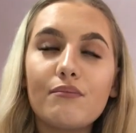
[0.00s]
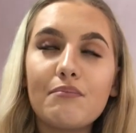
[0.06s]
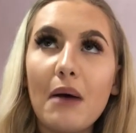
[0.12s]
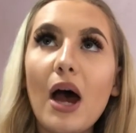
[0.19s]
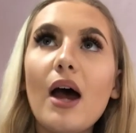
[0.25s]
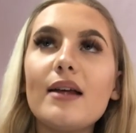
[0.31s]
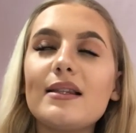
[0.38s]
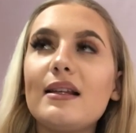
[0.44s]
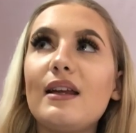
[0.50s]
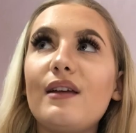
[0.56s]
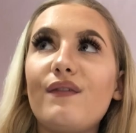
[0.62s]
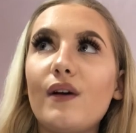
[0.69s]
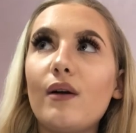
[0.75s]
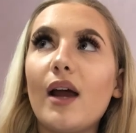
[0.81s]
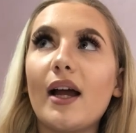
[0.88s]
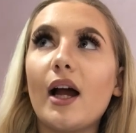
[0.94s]
personally
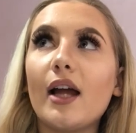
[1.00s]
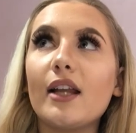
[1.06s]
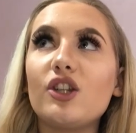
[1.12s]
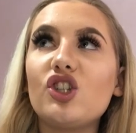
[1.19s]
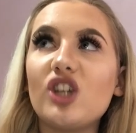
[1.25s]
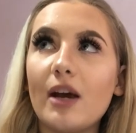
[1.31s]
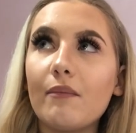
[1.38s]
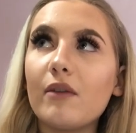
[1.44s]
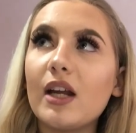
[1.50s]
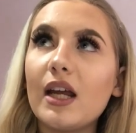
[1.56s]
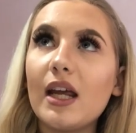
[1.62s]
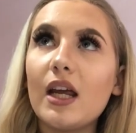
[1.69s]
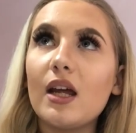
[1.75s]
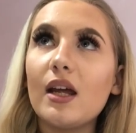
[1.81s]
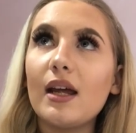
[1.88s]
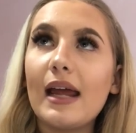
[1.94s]
feel like I
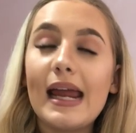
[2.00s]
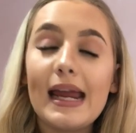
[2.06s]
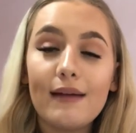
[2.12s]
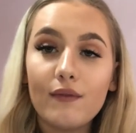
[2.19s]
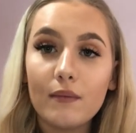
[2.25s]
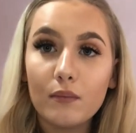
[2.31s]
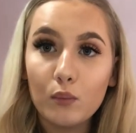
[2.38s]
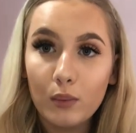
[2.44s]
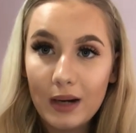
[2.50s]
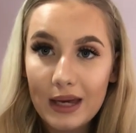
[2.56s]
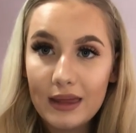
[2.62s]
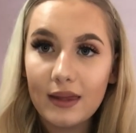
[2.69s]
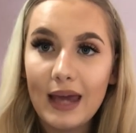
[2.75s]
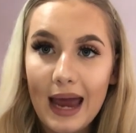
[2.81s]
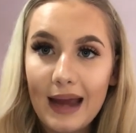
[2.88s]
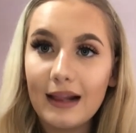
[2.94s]
generally, even
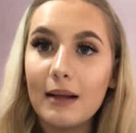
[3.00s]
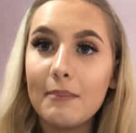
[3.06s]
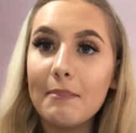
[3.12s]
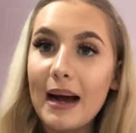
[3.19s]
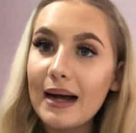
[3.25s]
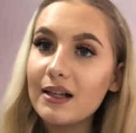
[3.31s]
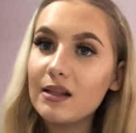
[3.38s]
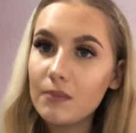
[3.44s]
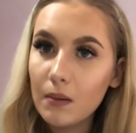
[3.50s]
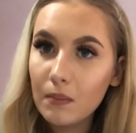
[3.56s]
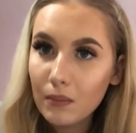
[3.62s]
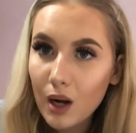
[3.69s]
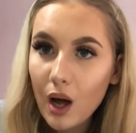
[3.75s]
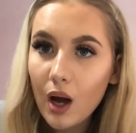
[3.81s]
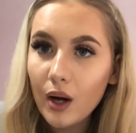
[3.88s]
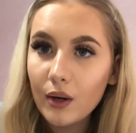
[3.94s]
with getting the maximum
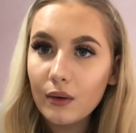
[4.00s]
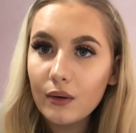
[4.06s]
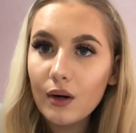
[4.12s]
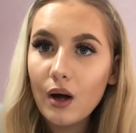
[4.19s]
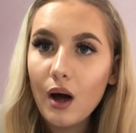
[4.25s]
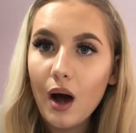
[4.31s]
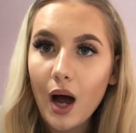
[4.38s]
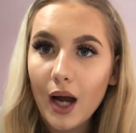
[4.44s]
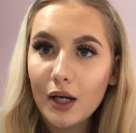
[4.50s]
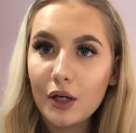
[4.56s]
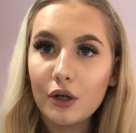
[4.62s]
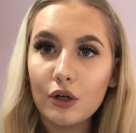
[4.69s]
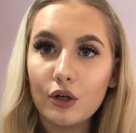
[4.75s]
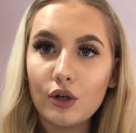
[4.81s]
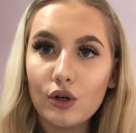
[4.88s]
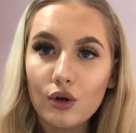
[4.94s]
loan, I
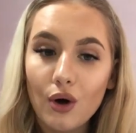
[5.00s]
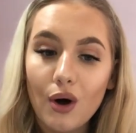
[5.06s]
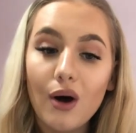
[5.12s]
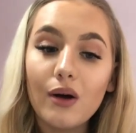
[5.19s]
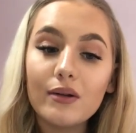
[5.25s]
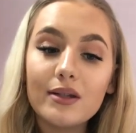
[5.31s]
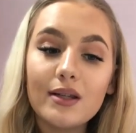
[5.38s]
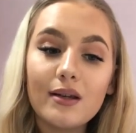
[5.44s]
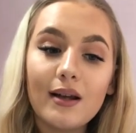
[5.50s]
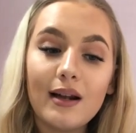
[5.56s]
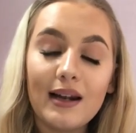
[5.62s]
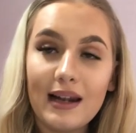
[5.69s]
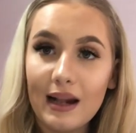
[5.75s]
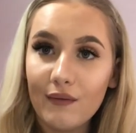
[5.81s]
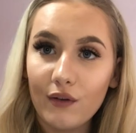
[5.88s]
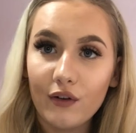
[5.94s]
could not
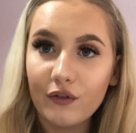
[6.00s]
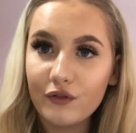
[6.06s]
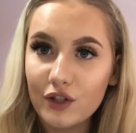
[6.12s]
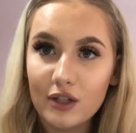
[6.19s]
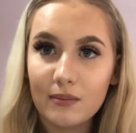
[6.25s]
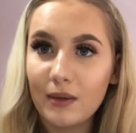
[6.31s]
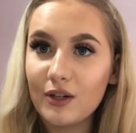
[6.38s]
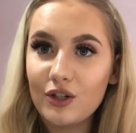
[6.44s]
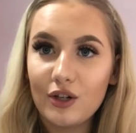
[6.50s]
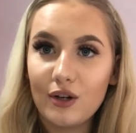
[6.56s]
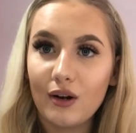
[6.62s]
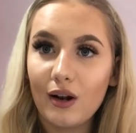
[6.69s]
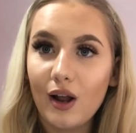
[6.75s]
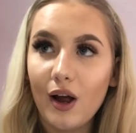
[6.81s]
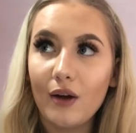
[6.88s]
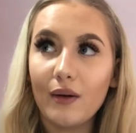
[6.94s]
live off just my
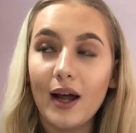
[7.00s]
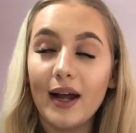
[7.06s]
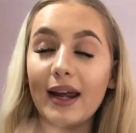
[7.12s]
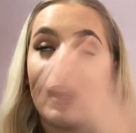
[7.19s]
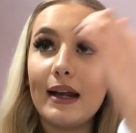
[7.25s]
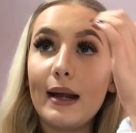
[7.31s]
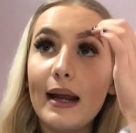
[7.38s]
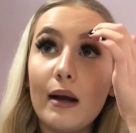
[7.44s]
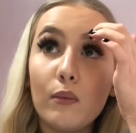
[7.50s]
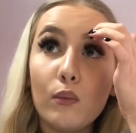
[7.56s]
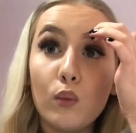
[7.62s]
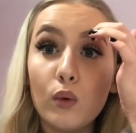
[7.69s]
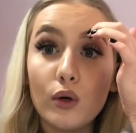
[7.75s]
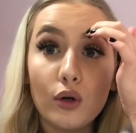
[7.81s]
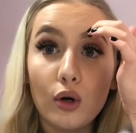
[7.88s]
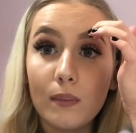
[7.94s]
student loan. Like, it
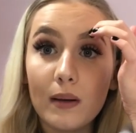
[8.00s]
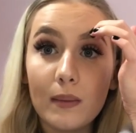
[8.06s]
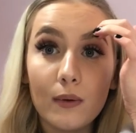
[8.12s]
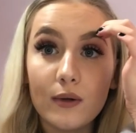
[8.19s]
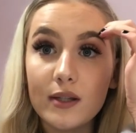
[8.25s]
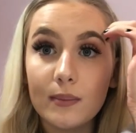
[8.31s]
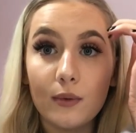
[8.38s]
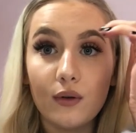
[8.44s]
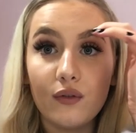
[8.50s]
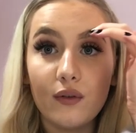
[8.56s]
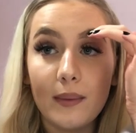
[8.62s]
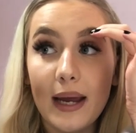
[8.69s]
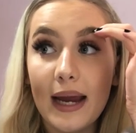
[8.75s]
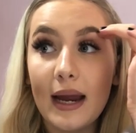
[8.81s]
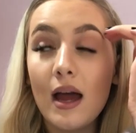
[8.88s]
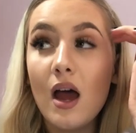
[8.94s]
would not be possible for
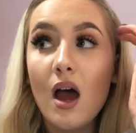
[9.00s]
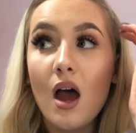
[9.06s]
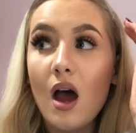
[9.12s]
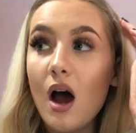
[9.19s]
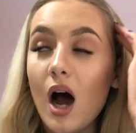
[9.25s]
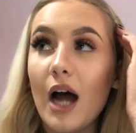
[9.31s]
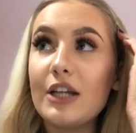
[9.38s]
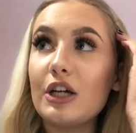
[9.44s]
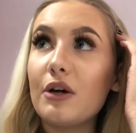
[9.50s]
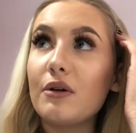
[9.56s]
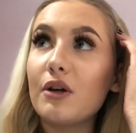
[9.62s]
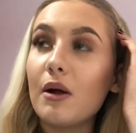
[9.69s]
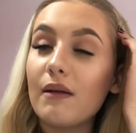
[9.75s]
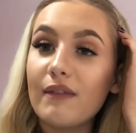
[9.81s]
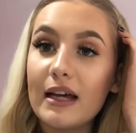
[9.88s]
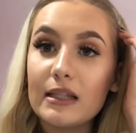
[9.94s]
me. I don't
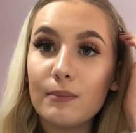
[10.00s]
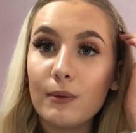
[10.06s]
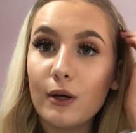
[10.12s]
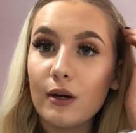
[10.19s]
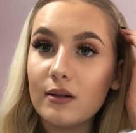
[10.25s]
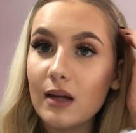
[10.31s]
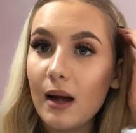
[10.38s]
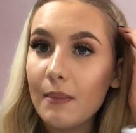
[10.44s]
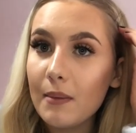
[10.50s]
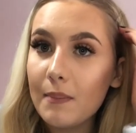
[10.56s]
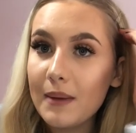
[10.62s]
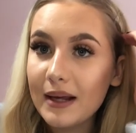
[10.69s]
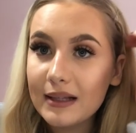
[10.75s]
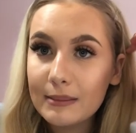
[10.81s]
know if that's because I'm a big